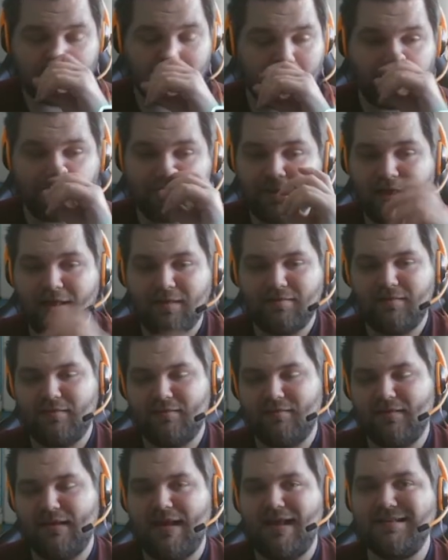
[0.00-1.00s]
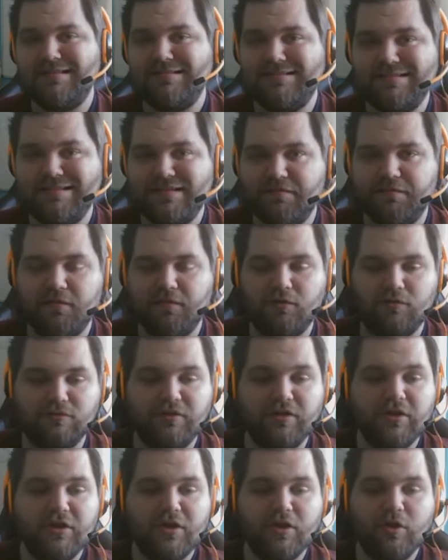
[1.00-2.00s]
And as said, as
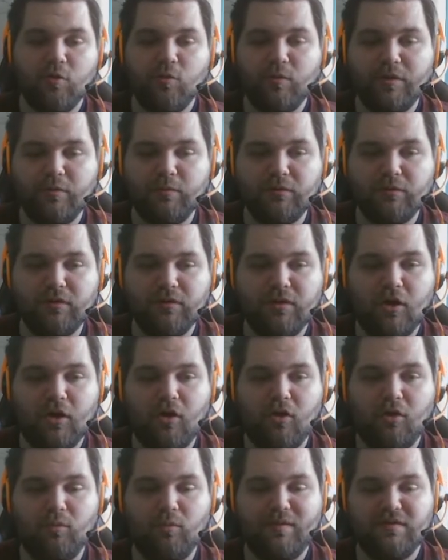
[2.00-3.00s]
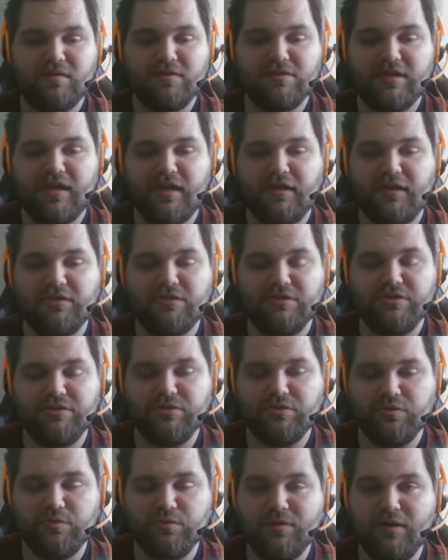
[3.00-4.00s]
default, we will always check
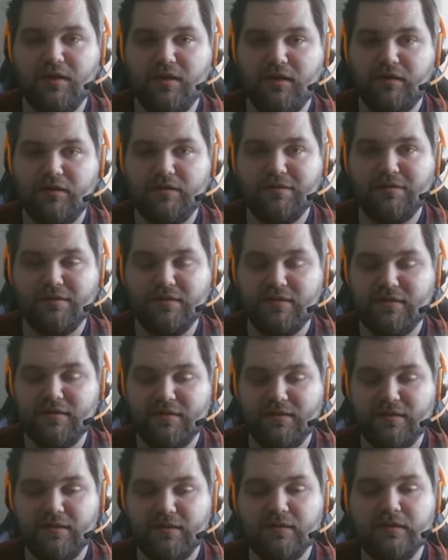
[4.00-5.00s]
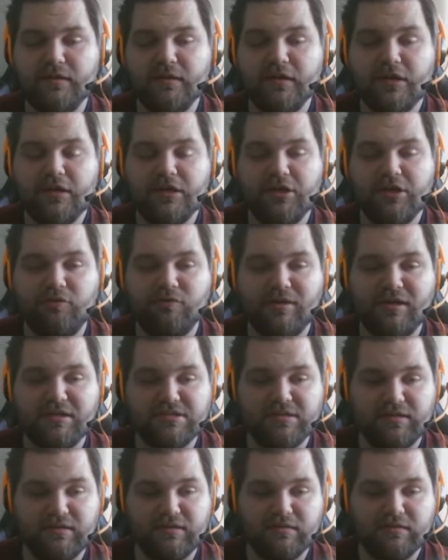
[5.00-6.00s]
to the
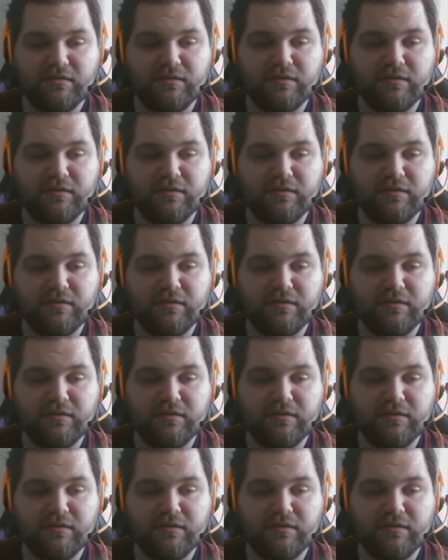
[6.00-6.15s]
aggressor.